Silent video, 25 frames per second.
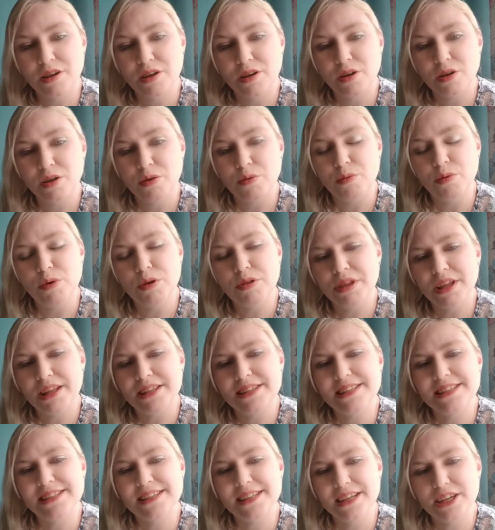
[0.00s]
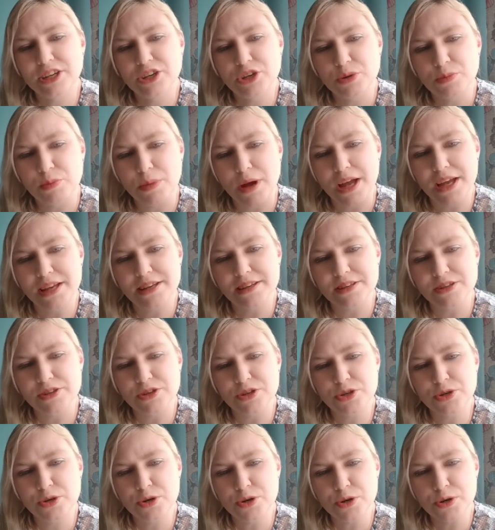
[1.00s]
Will that stick in your mind and
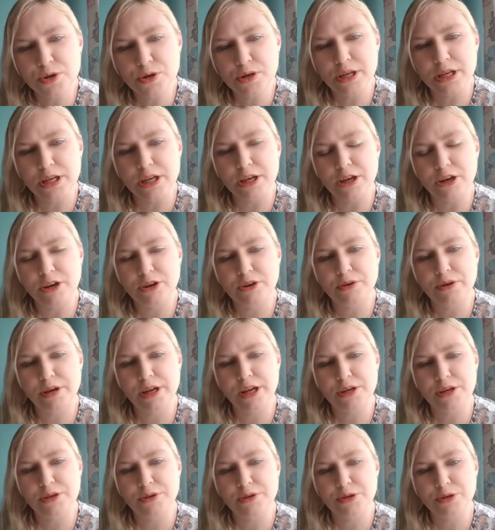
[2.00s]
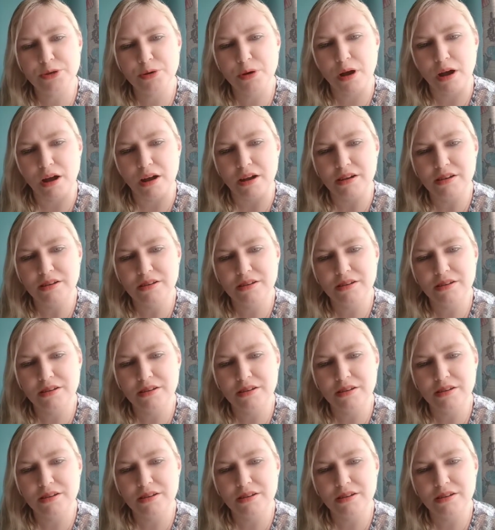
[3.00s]
truly create who you are?